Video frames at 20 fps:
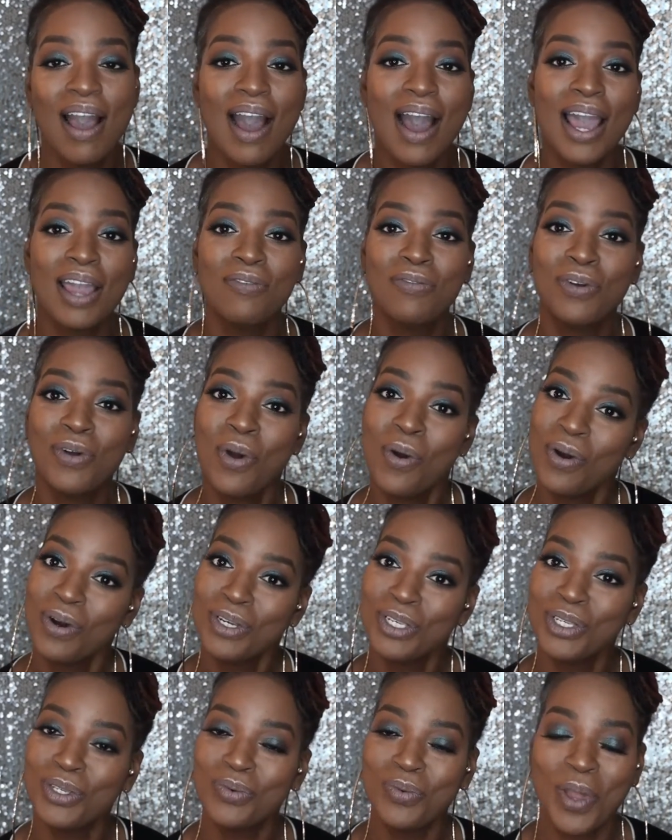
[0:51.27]
Of
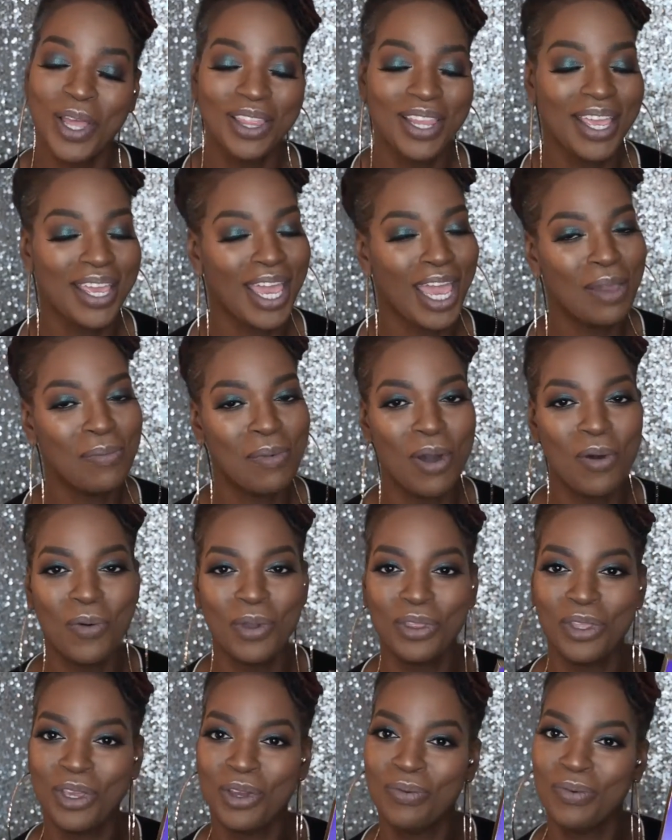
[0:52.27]
course, when they came out
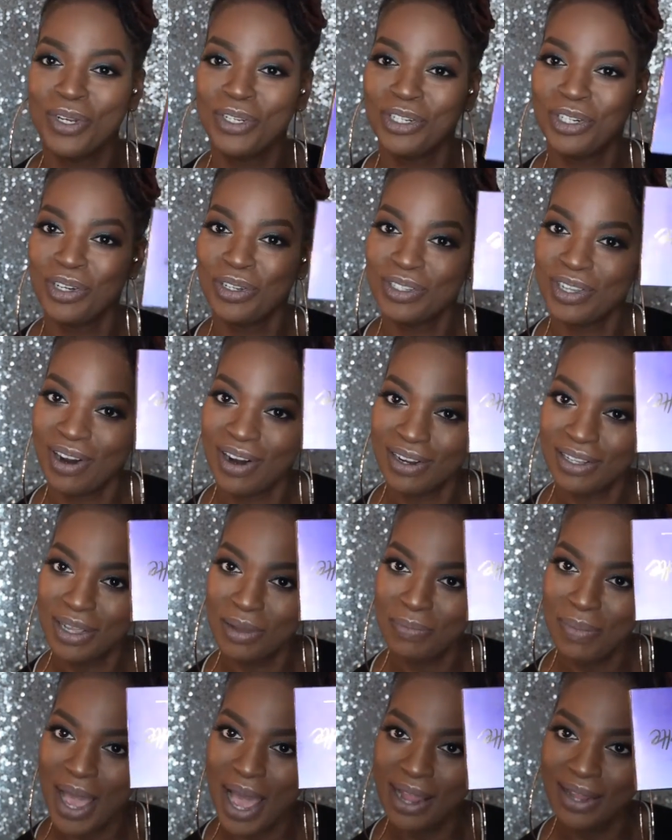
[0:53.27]
with the original
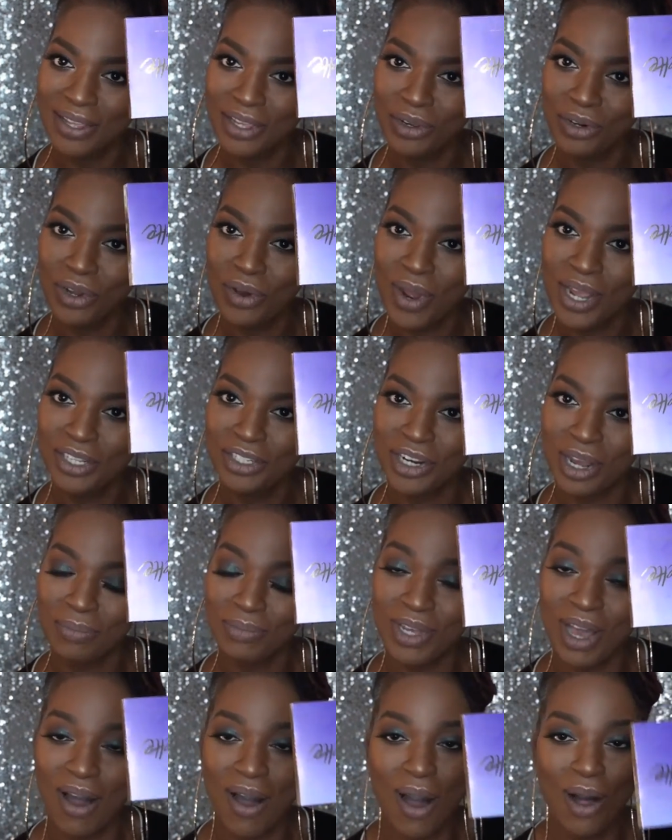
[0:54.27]
Tartelette palette, you know I
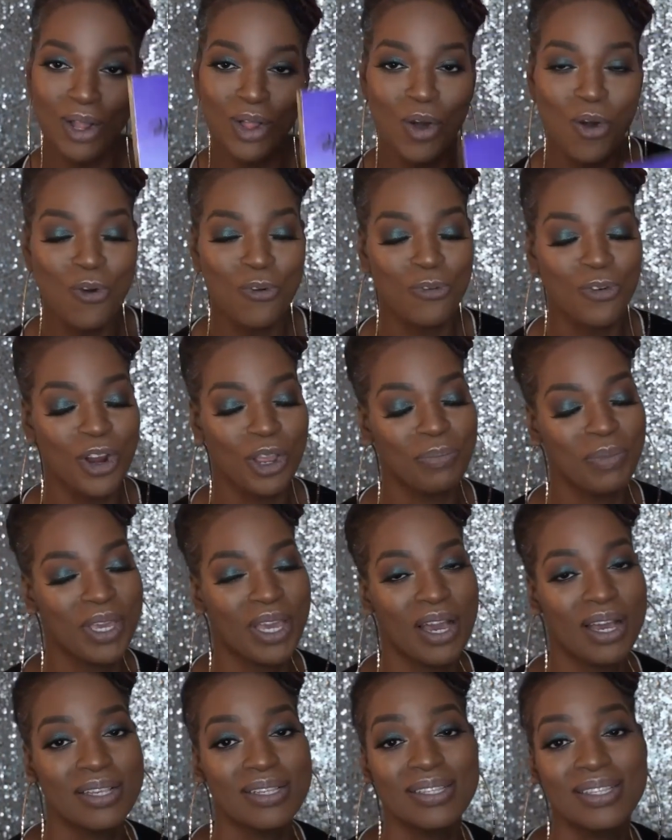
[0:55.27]
jumped all over it
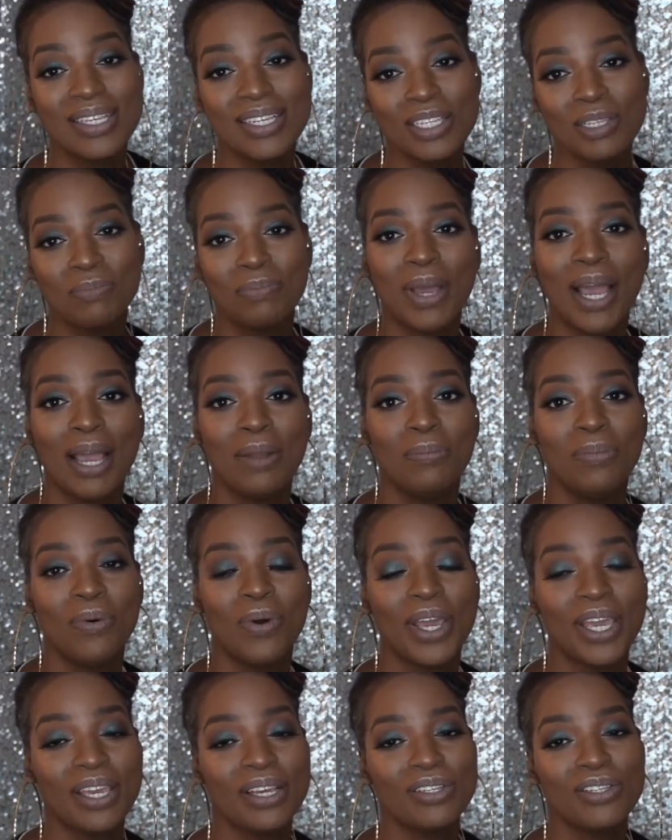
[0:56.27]
because this bad
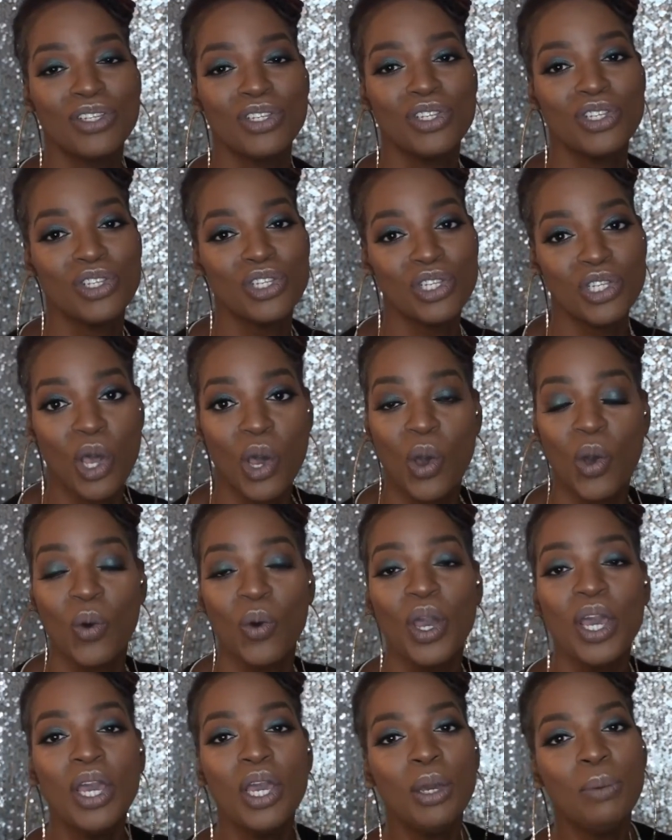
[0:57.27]
boy is
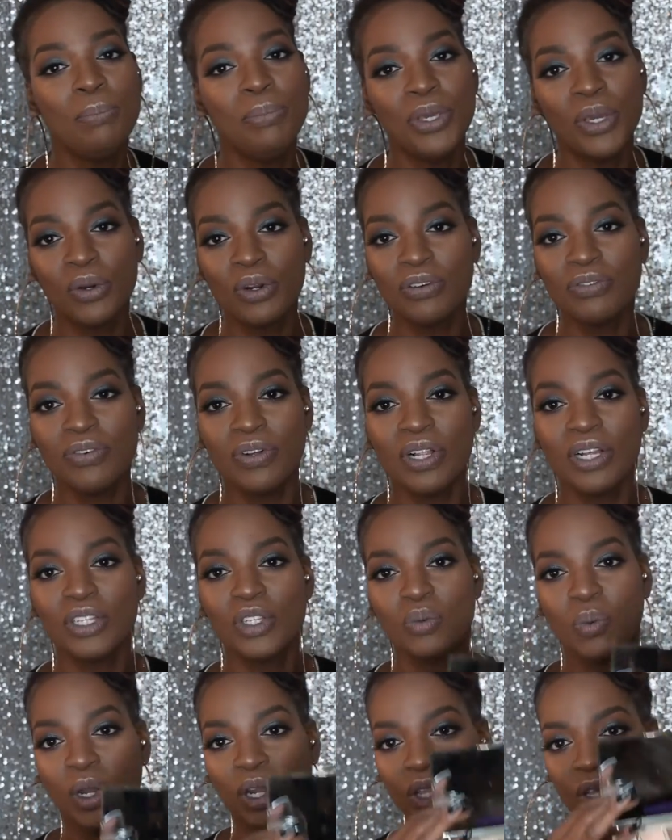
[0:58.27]
so beautiful.
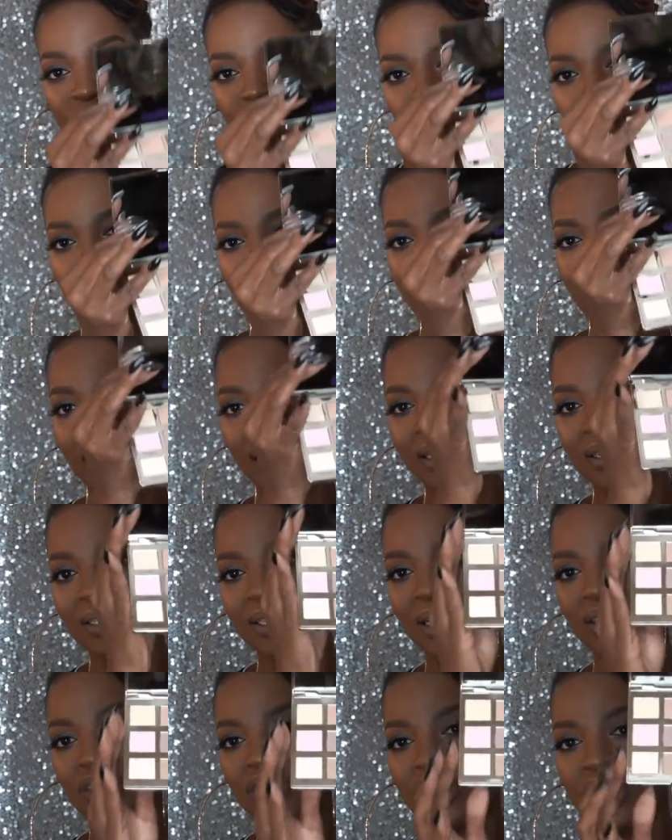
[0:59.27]
It's one of those palettes
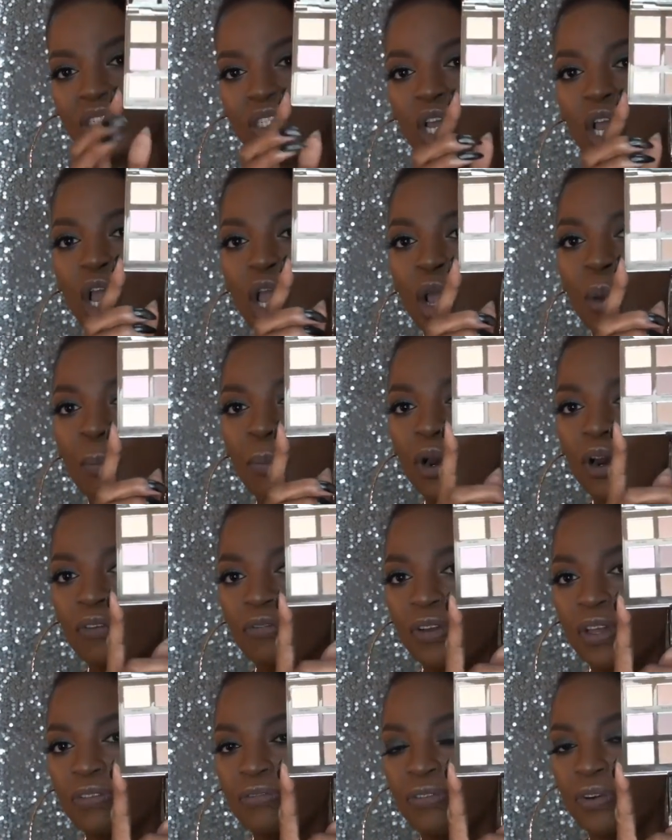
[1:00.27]
that's just
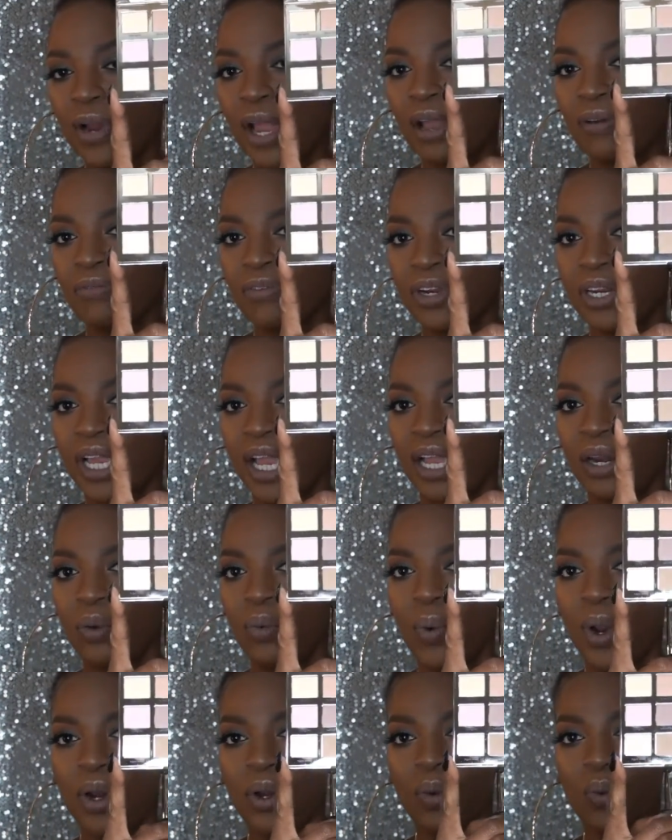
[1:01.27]
perfect for every day to
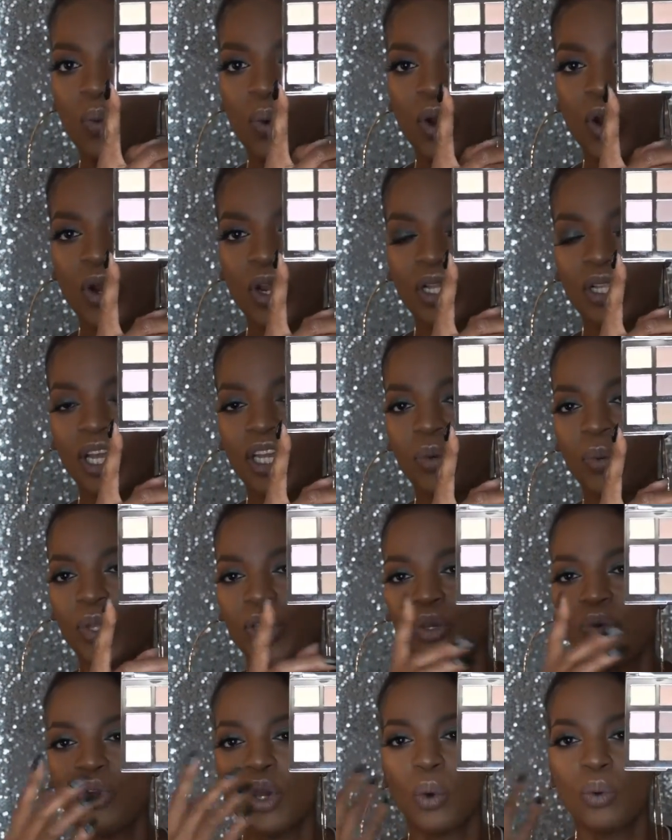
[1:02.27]
wear to work. Like
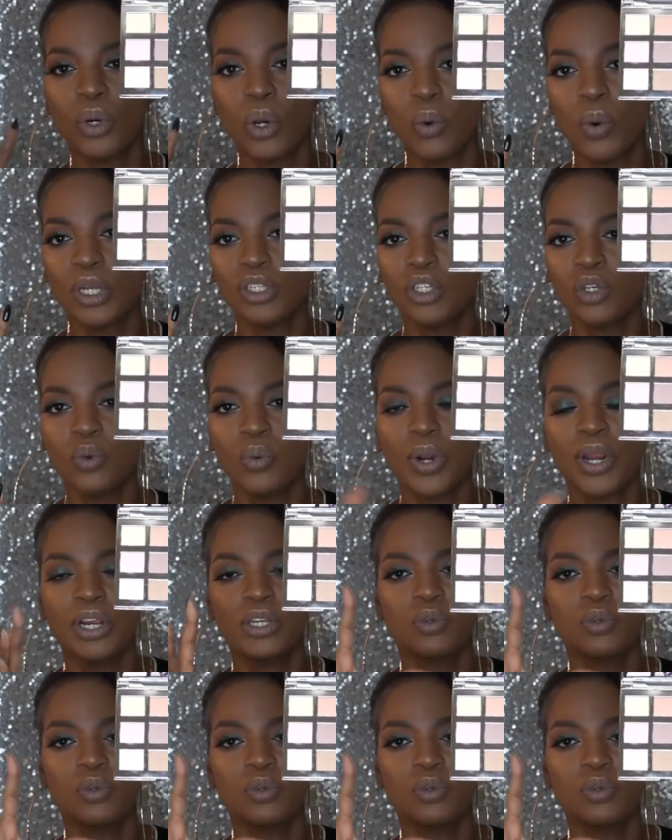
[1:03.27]
when you don't know what to wear,